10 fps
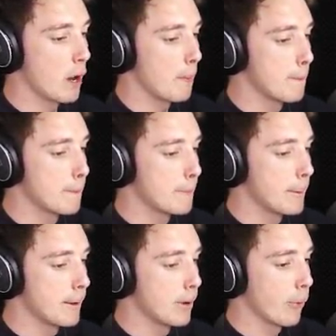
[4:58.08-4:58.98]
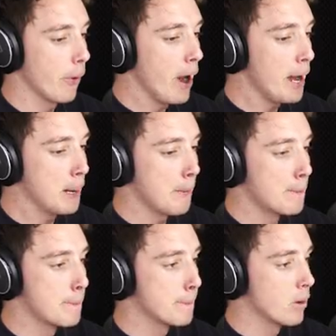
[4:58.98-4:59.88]
one. Run!
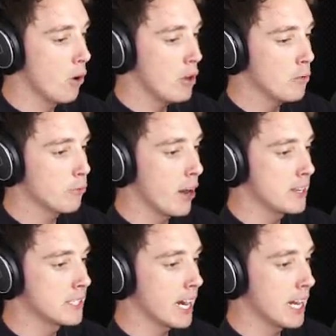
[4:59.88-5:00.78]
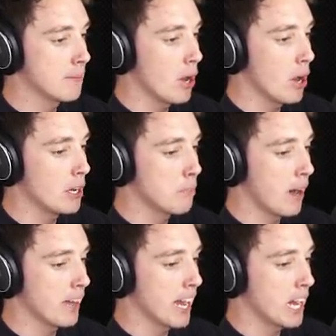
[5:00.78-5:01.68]
All your friends are getting murdered
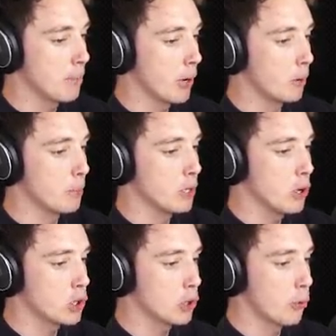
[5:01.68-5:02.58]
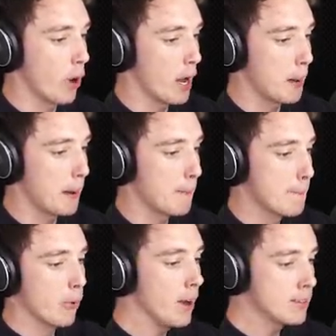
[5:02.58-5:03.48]
by the catapult, but you should run.
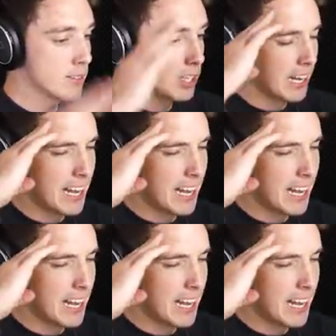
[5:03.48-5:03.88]
Run, Sir